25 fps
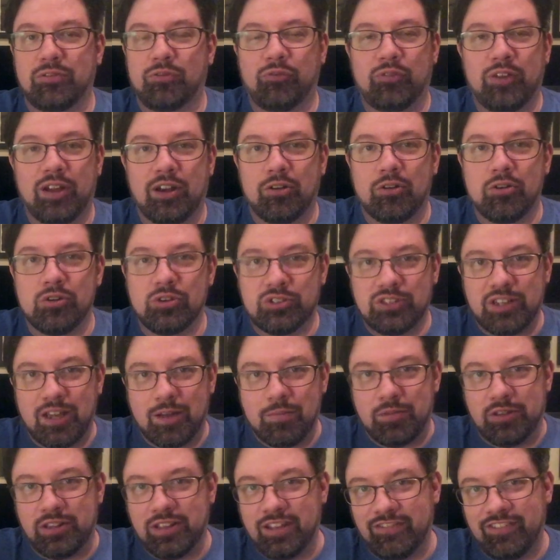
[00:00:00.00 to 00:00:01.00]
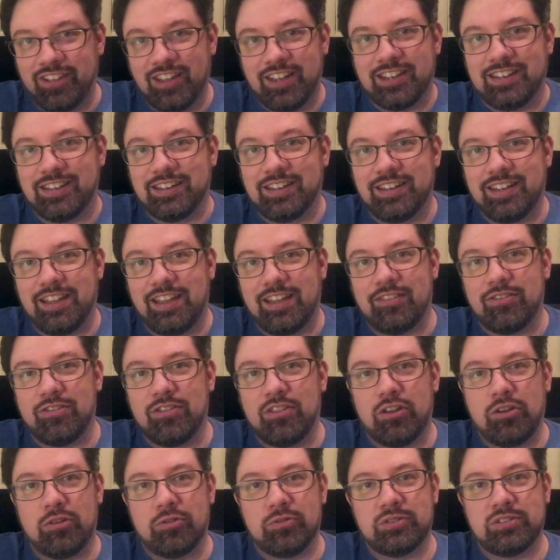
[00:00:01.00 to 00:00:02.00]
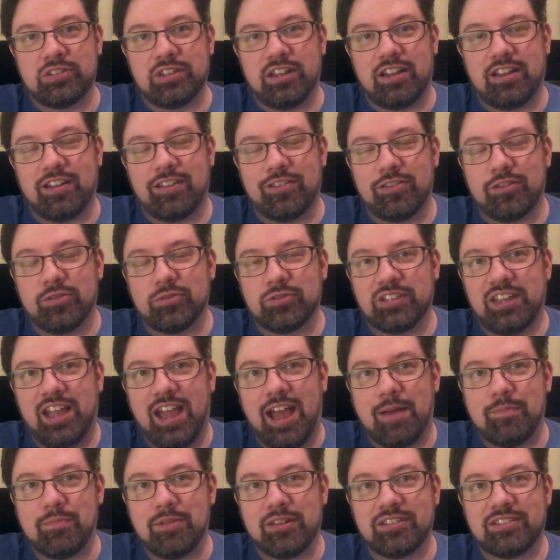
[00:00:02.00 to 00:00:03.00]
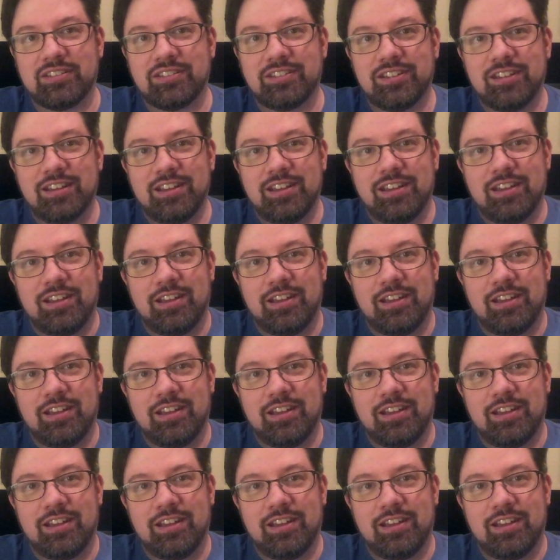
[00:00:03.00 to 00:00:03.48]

of Farrers, I believe, hidden in those cabinets.